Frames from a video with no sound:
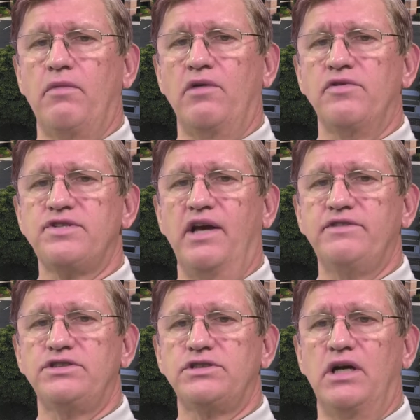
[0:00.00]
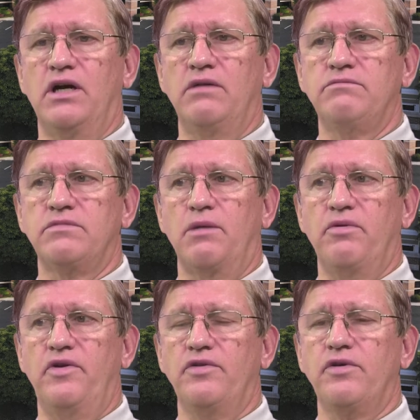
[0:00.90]
Mark Briskevich, a
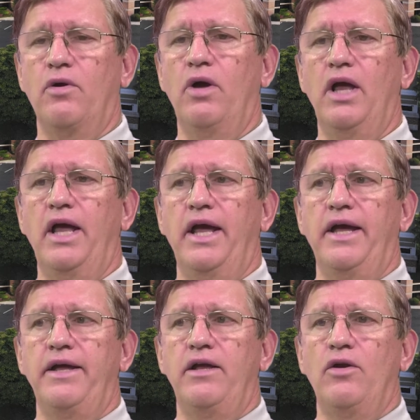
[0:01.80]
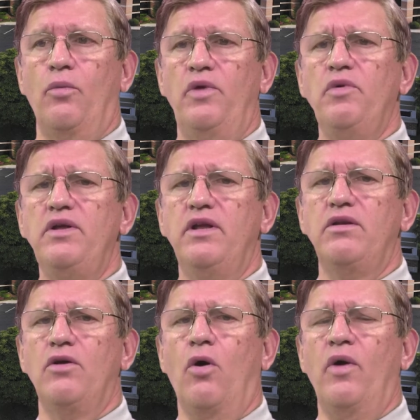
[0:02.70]
couple of years ago, we really
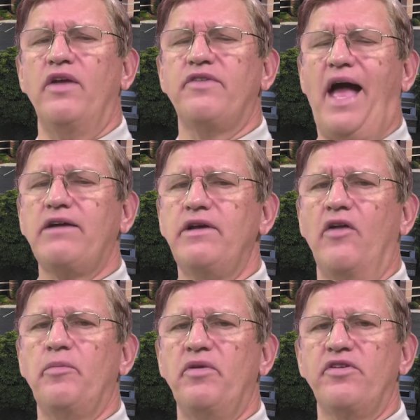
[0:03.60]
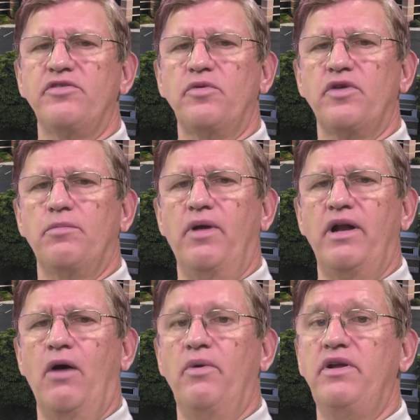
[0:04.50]
didn't know exactly how the position was going to
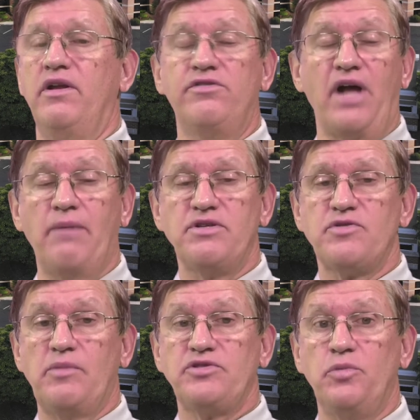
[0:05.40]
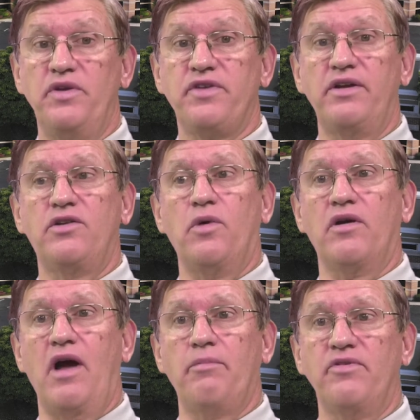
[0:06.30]
play out. We did a job description, we sent it to our
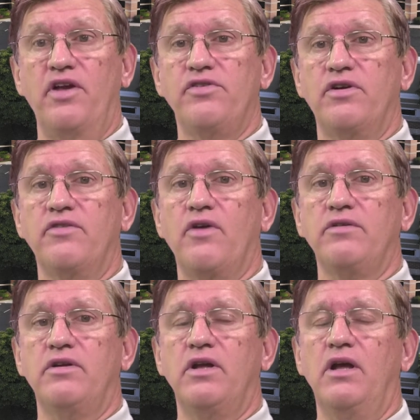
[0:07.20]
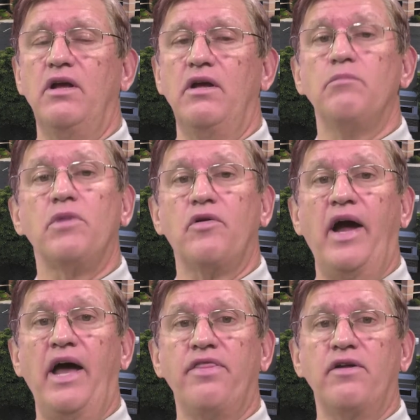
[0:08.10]
compensation consultant,
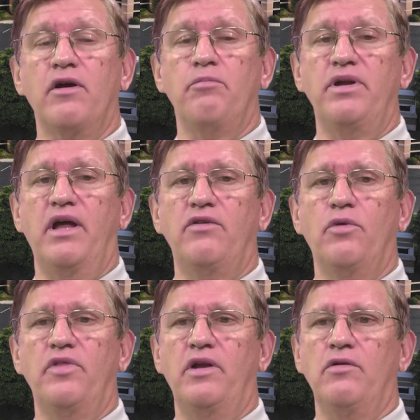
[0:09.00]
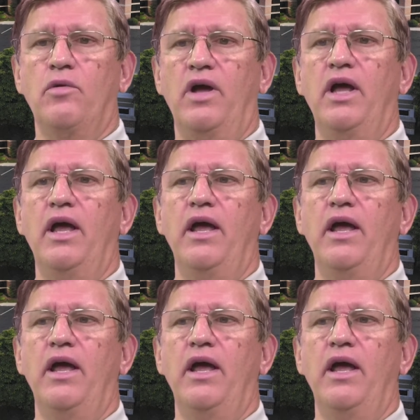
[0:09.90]
McGrath, a company out of Northern Illinois,